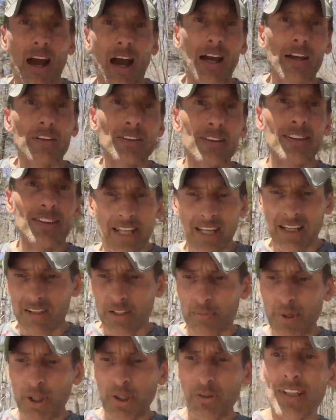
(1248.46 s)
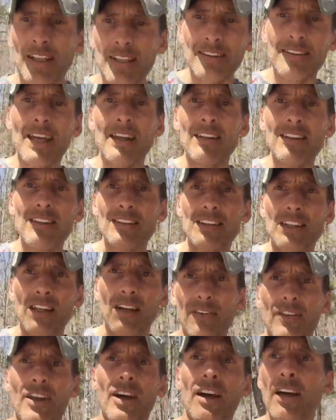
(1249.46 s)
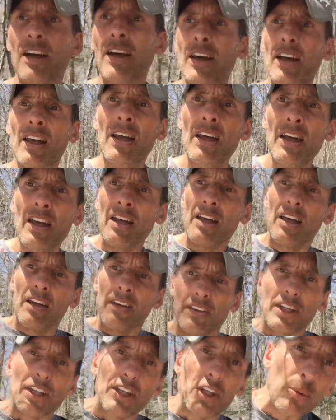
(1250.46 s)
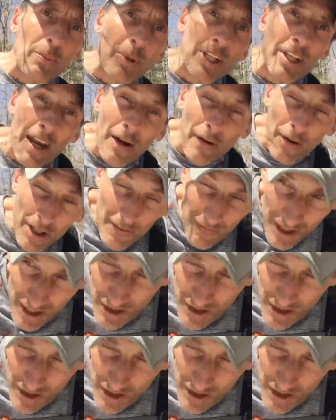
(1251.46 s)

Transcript: I understand the built-in tendency of the, the human narrative